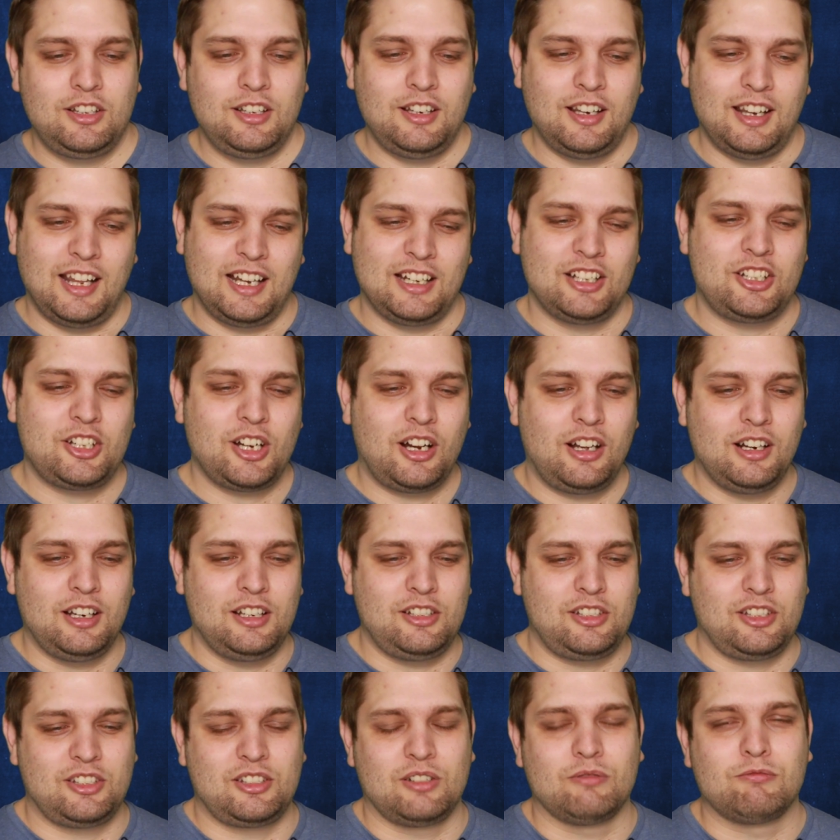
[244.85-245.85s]
And then
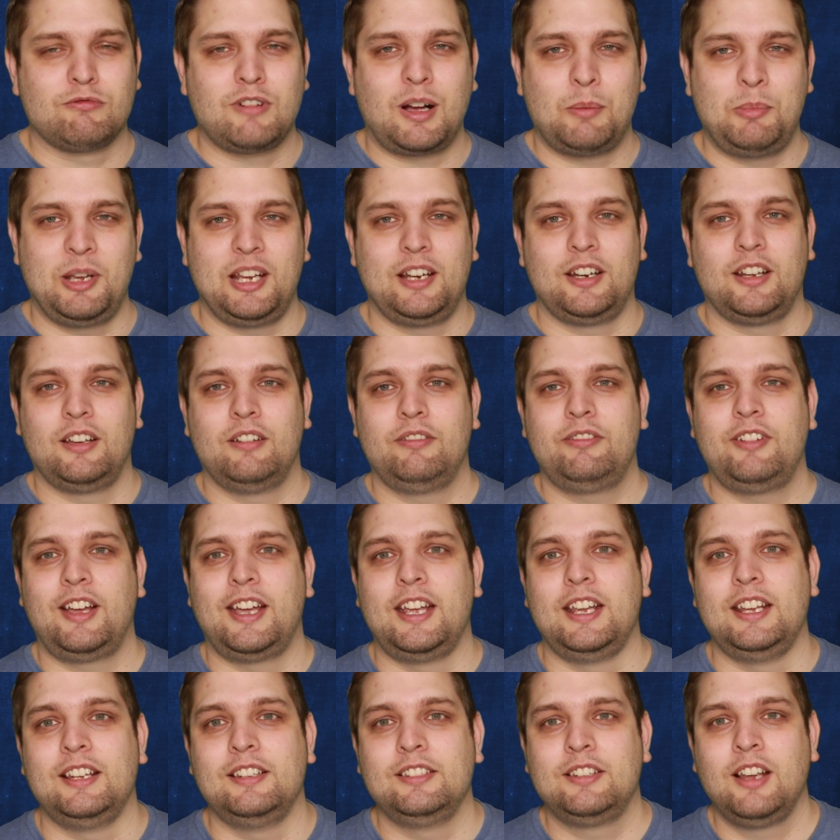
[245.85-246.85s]
Charlotte just to rub it in her
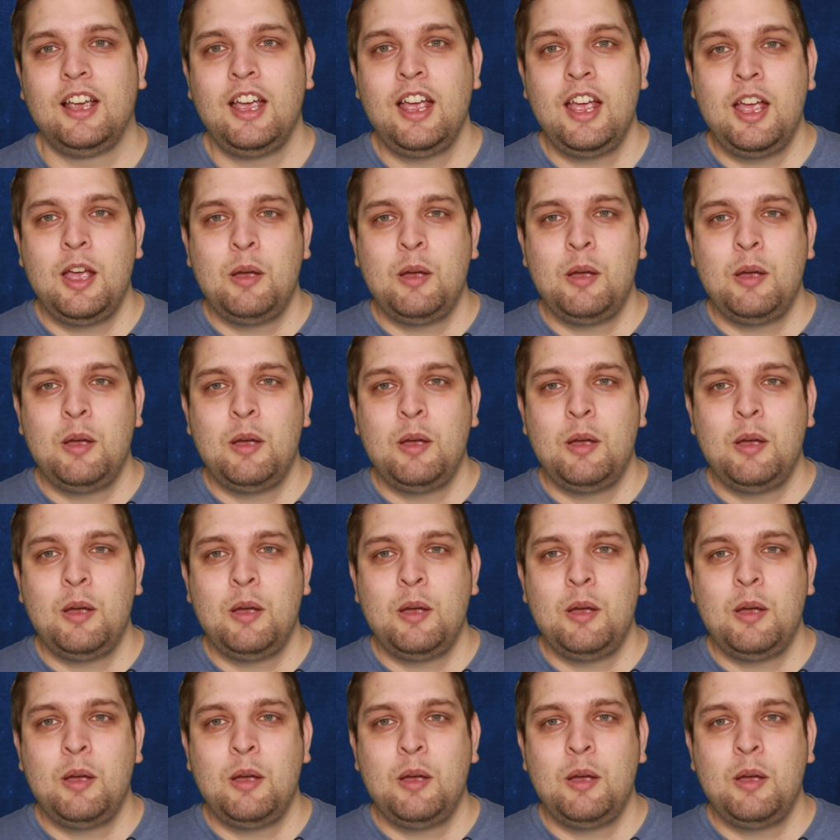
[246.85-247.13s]
face.